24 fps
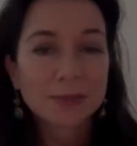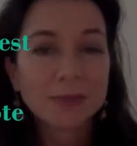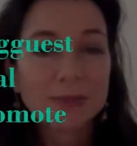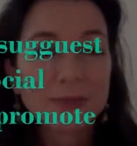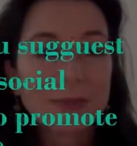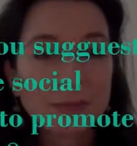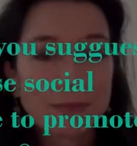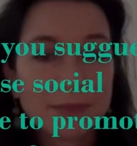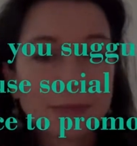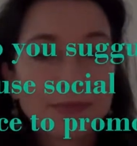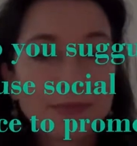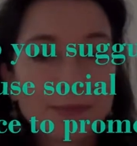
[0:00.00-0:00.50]

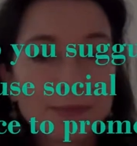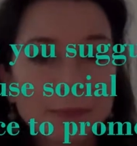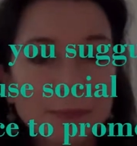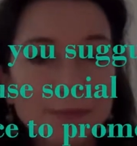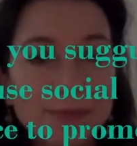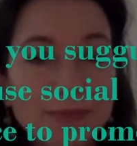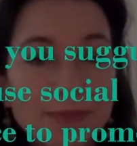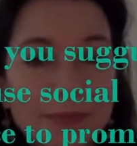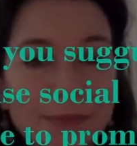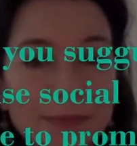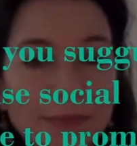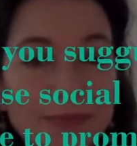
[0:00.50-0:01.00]
So what
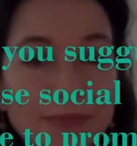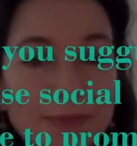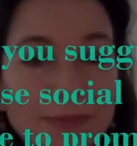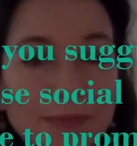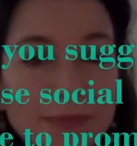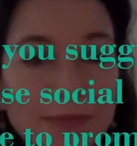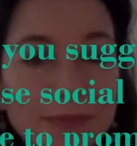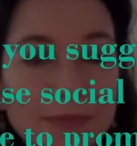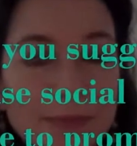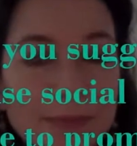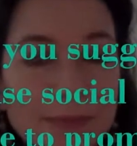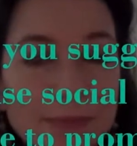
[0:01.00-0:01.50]
resonates with
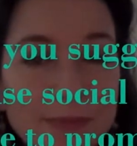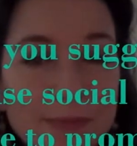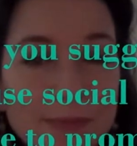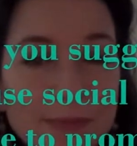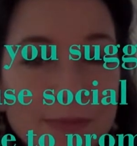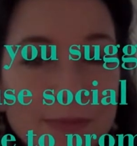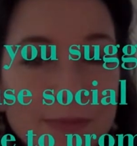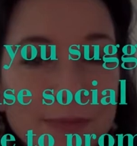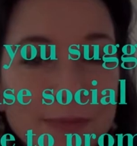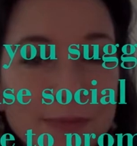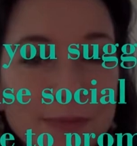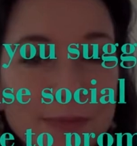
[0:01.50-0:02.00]
you
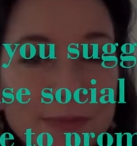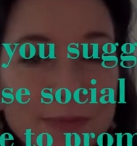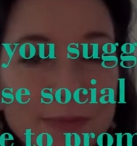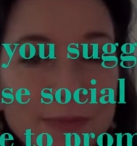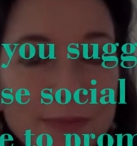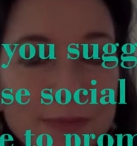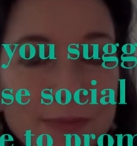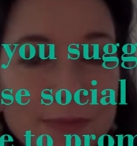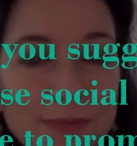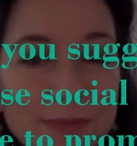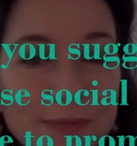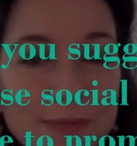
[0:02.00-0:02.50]

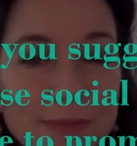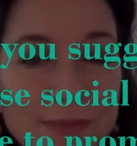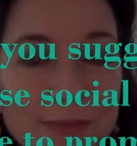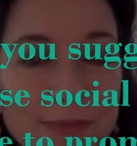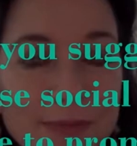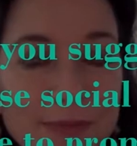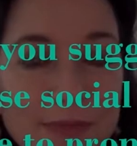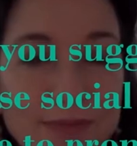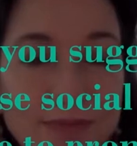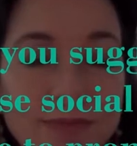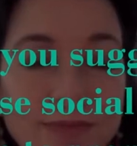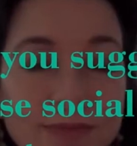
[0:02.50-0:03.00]
about
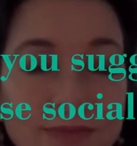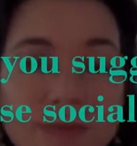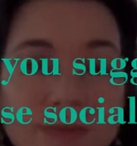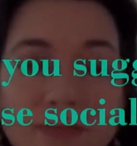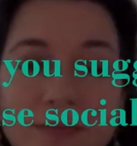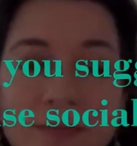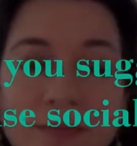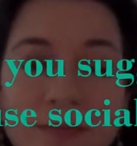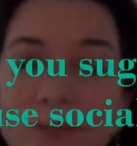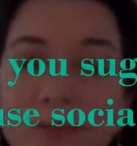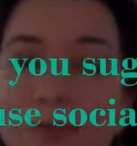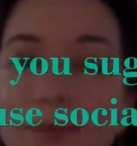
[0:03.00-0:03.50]
connecting
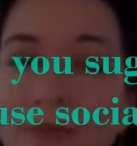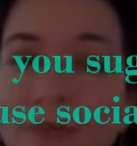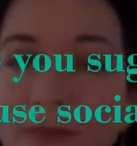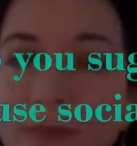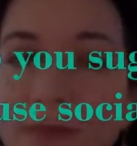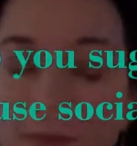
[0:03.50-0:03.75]
circularity